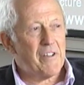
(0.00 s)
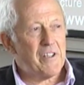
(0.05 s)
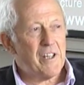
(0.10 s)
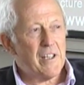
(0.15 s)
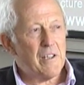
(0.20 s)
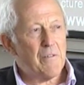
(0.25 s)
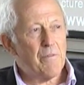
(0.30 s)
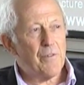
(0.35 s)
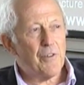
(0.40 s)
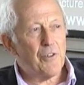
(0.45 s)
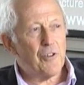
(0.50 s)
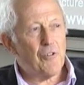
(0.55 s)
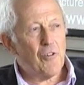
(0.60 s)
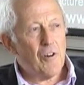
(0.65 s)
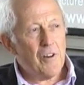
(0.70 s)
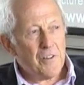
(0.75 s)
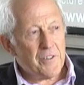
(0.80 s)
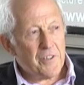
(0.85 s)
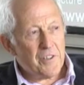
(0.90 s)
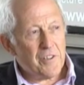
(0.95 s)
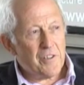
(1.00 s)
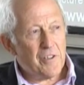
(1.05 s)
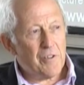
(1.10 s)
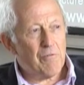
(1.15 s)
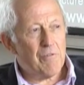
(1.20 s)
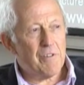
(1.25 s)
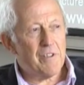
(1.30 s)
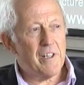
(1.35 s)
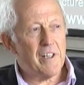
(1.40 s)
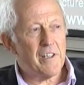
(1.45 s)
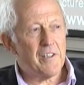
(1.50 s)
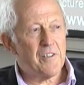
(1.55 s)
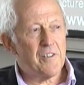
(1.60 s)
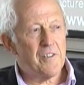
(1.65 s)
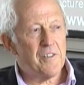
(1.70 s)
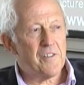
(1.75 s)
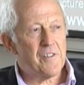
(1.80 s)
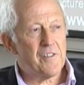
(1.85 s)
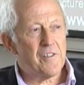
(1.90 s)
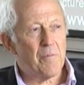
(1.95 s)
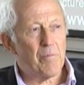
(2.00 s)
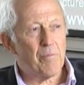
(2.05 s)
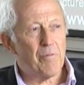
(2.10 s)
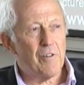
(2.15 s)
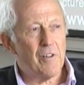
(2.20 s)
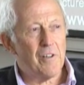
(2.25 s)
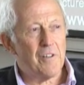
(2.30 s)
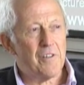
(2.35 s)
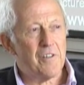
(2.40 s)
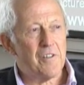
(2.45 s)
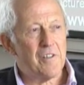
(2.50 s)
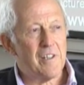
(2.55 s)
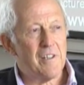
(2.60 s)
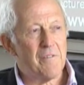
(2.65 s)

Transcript: take for granted a reductionist approach,